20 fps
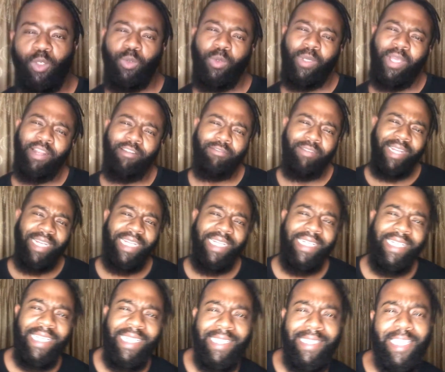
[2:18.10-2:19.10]
Do I really
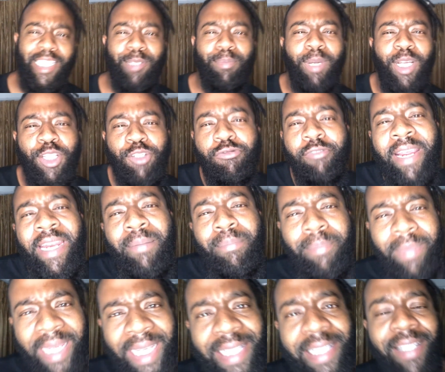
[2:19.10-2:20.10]
need this much red
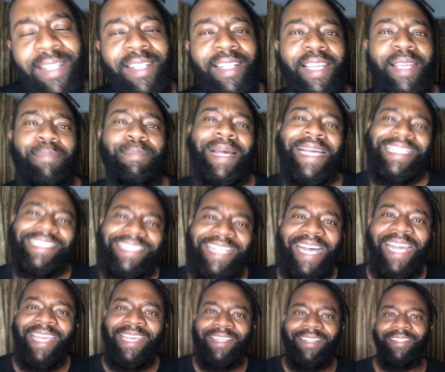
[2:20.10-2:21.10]
meat in my
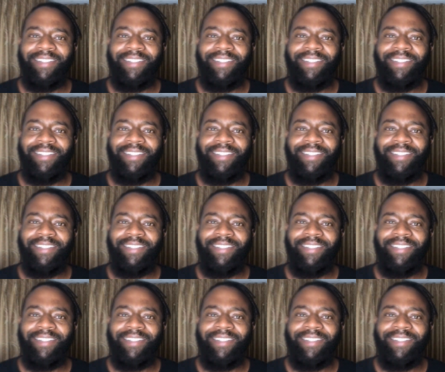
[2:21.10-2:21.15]
diet?